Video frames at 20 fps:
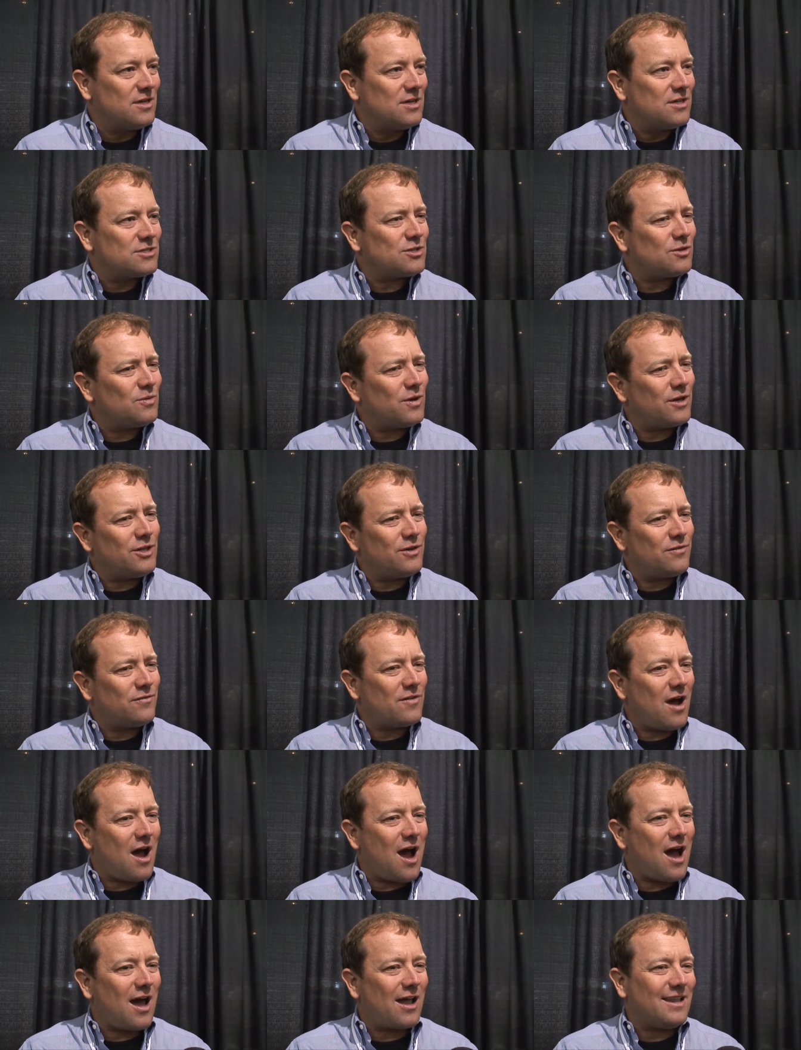So what you've
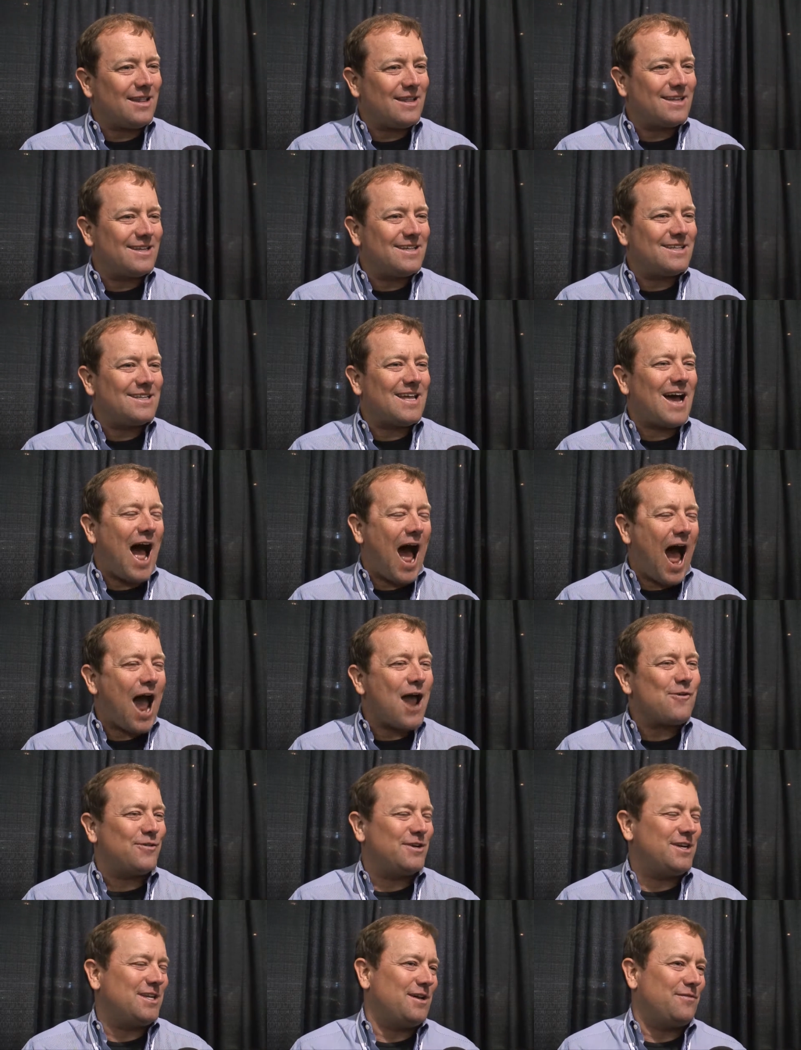got, the
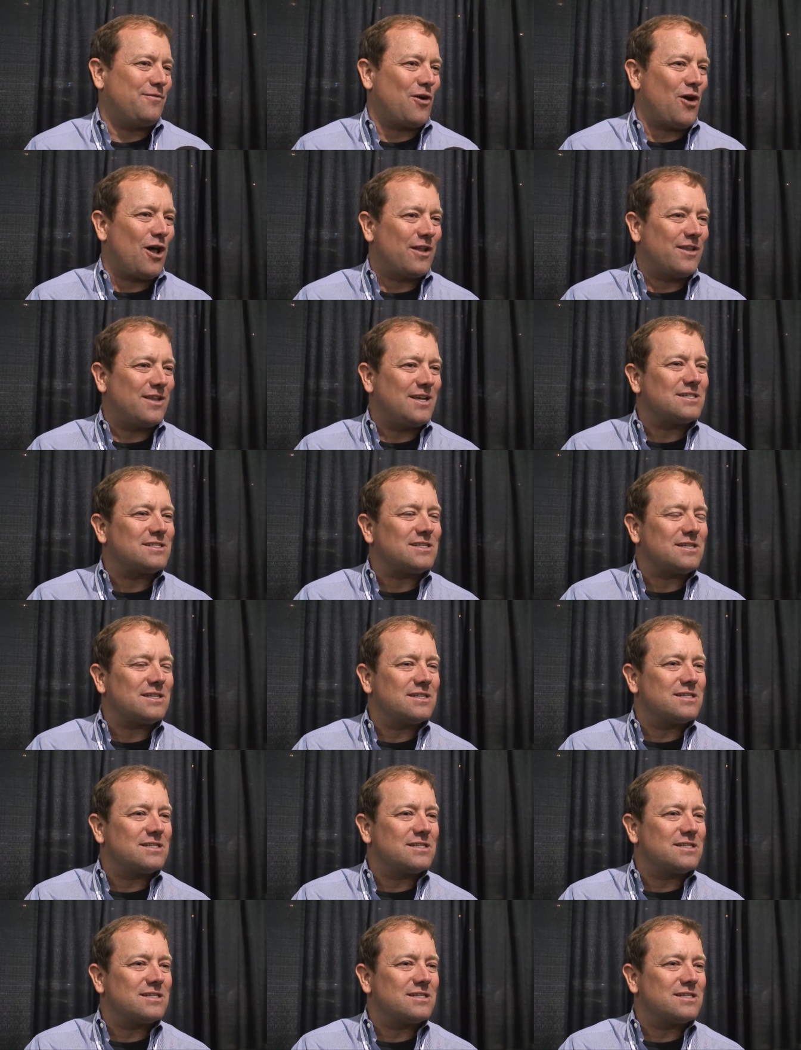irony of all of this,